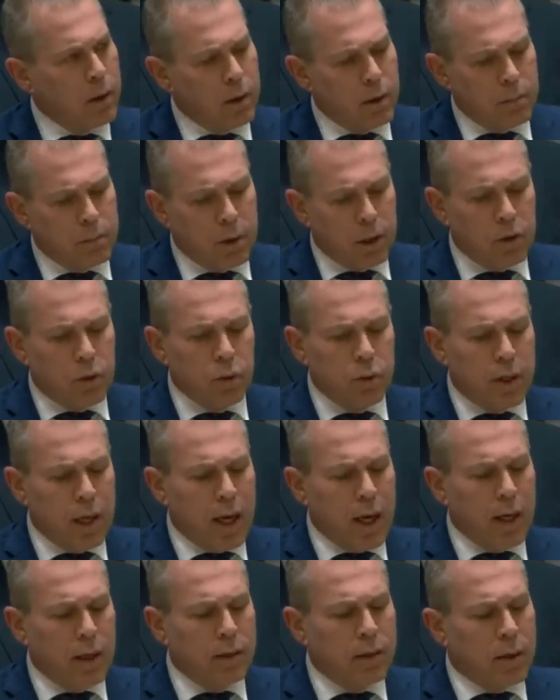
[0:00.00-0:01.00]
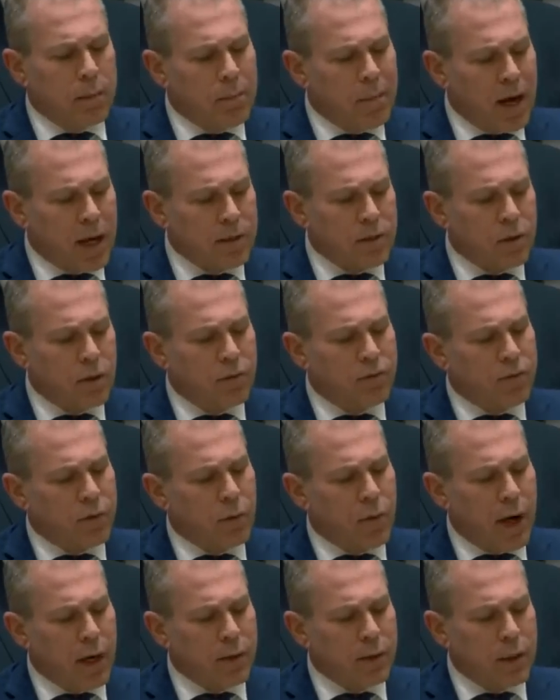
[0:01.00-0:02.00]
But today, the mask of
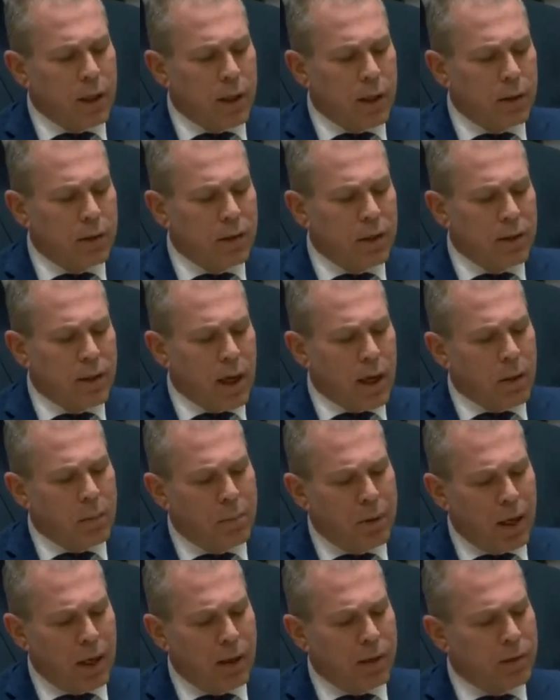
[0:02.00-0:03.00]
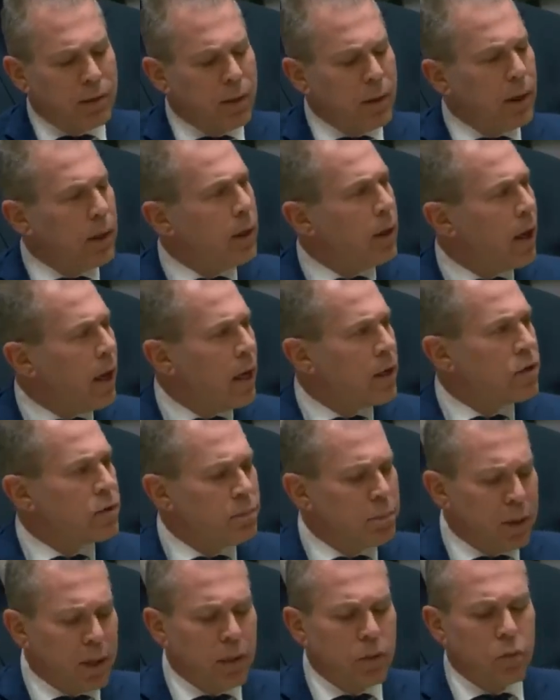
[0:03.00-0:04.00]
Iranian deniability has
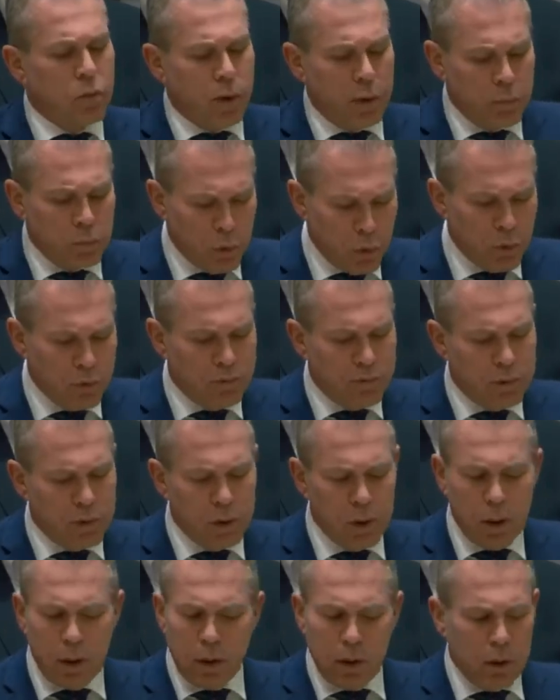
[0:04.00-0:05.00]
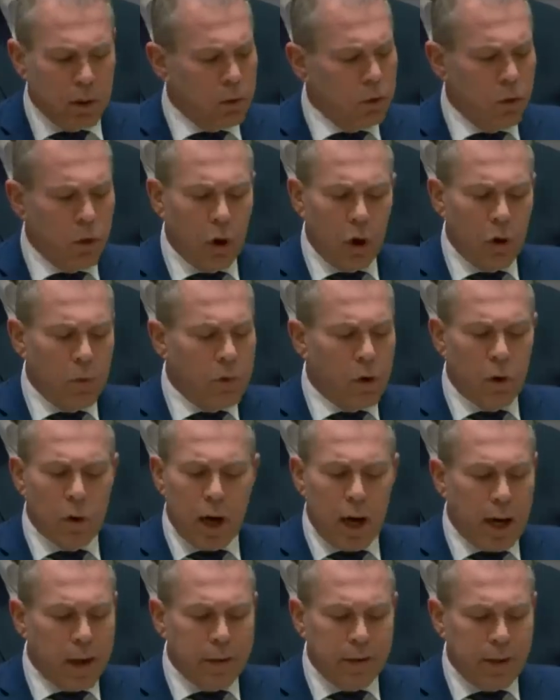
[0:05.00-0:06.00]
been removed. No more
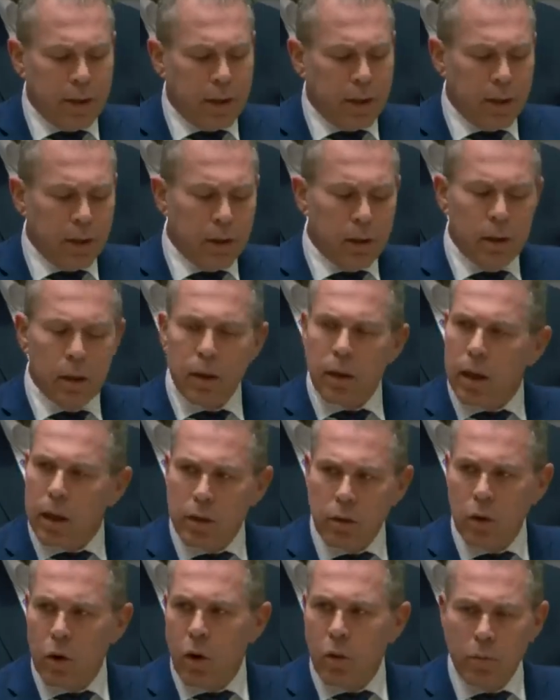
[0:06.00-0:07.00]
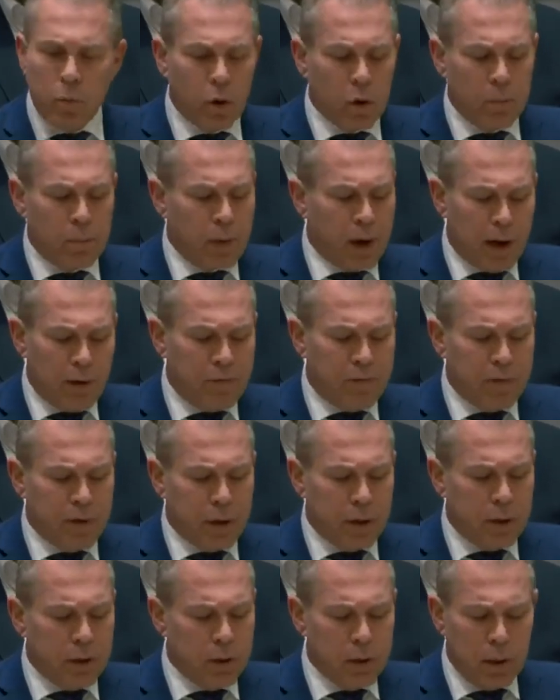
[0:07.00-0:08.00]
hiding and no more
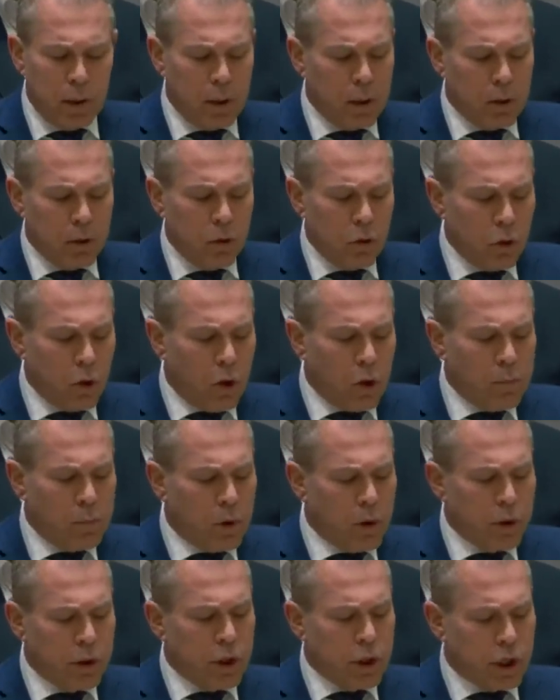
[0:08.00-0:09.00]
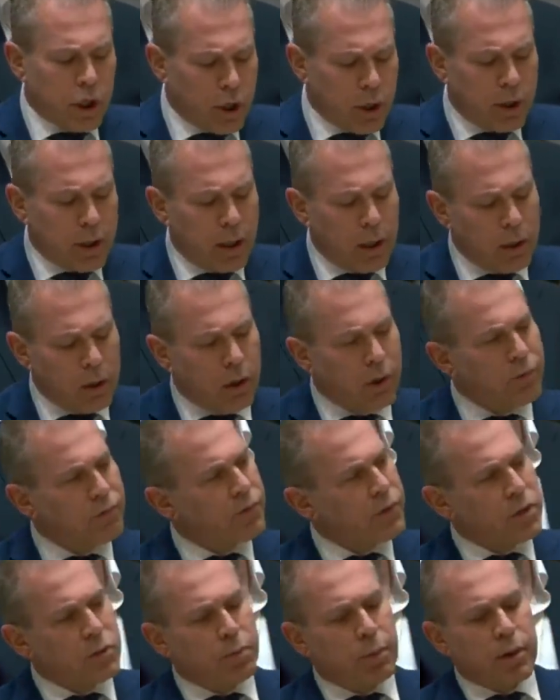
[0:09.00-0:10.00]
bluffing. No more shirking of
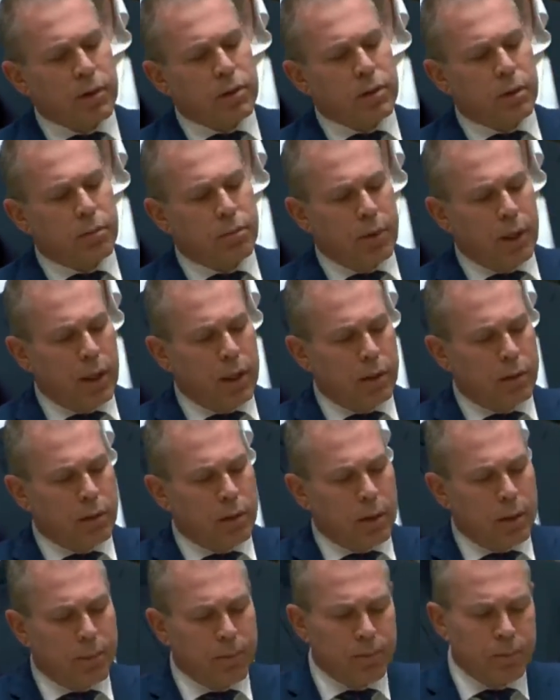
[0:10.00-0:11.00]
responsibility.